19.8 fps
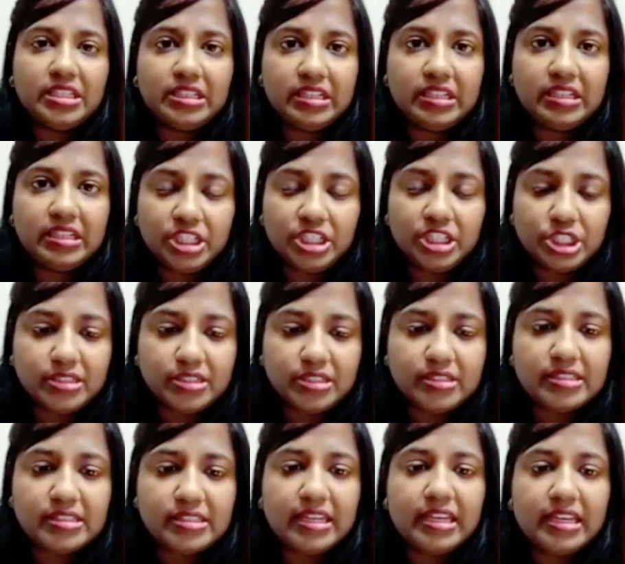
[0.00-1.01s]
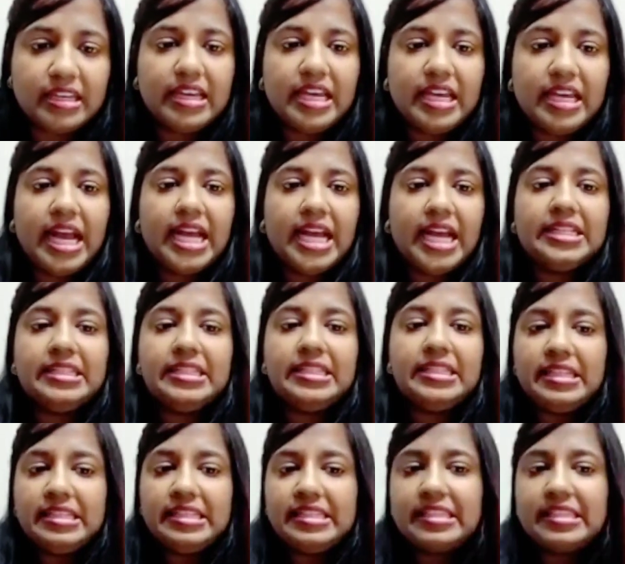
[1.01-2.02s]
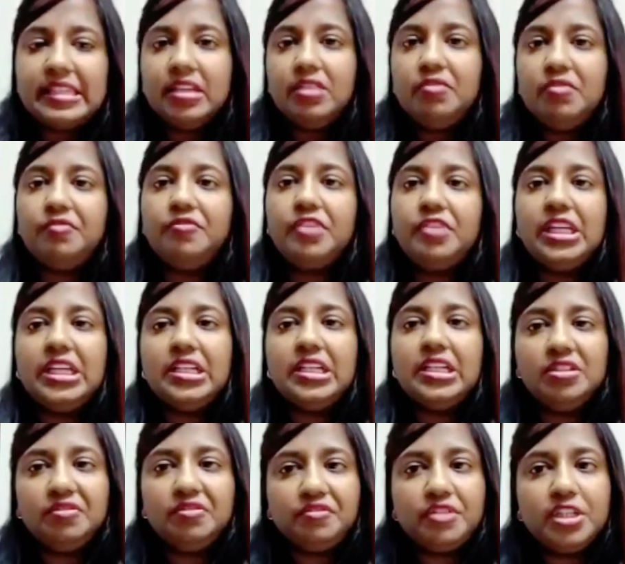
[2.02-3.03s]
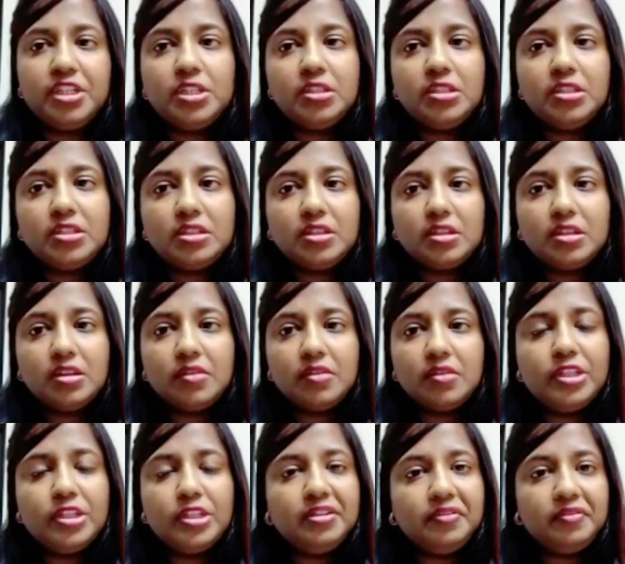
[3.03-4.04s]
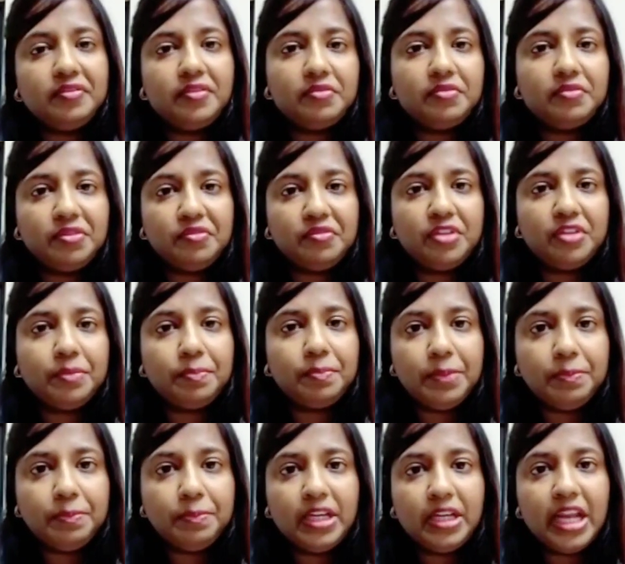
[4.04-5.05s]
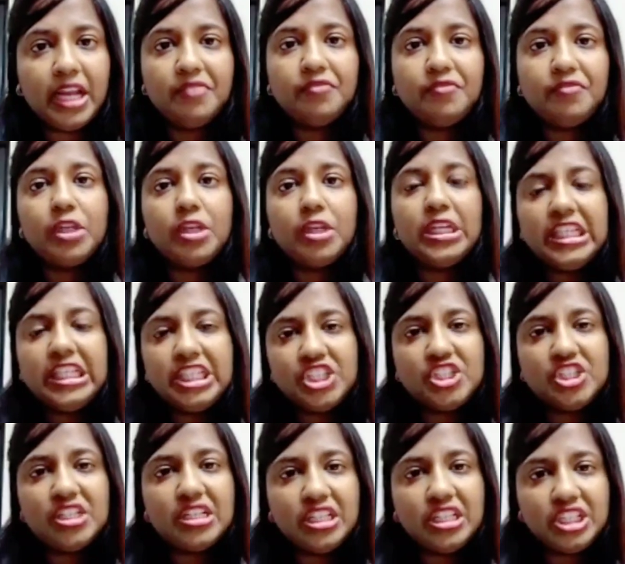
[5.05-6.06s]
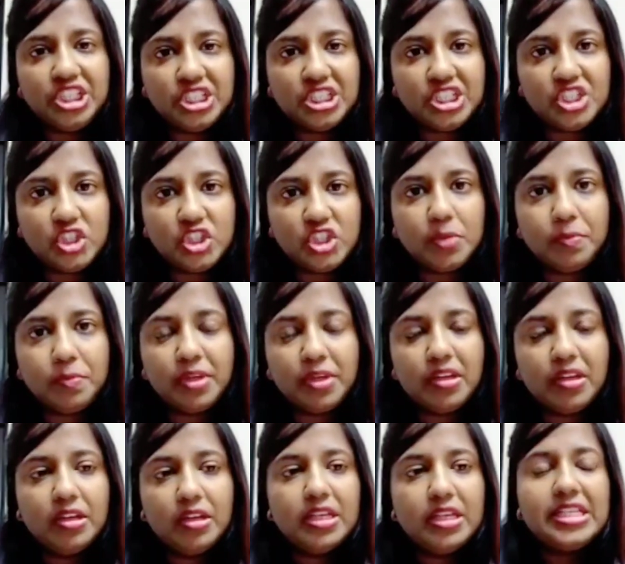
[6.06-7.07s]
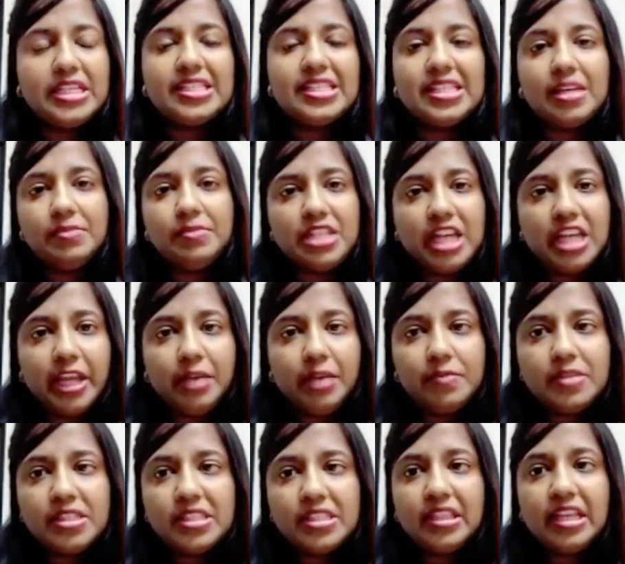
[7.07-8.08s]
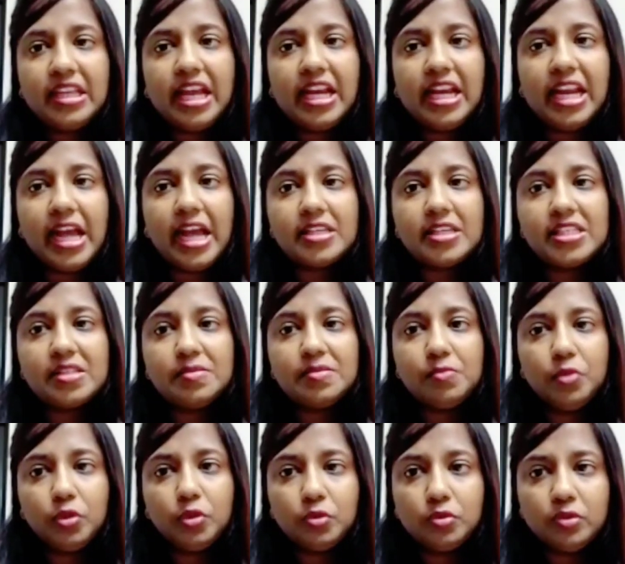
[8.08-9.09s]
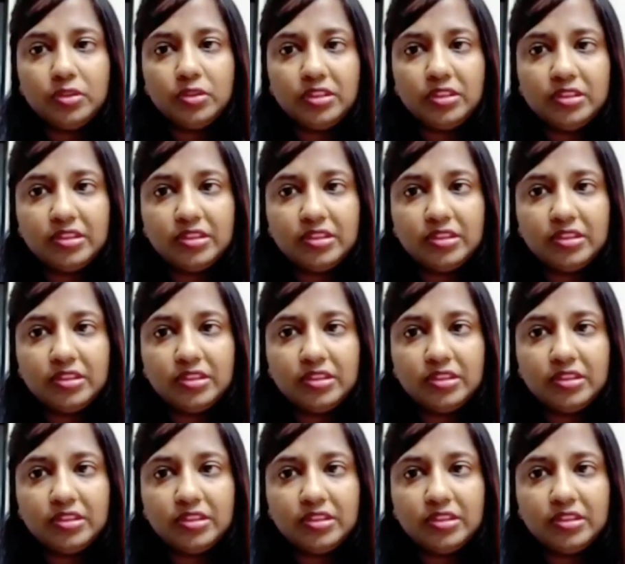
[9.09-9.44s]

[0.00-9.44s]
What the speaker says: connections, and these can feel different for different people and for each relationship. Sometimes they are smooth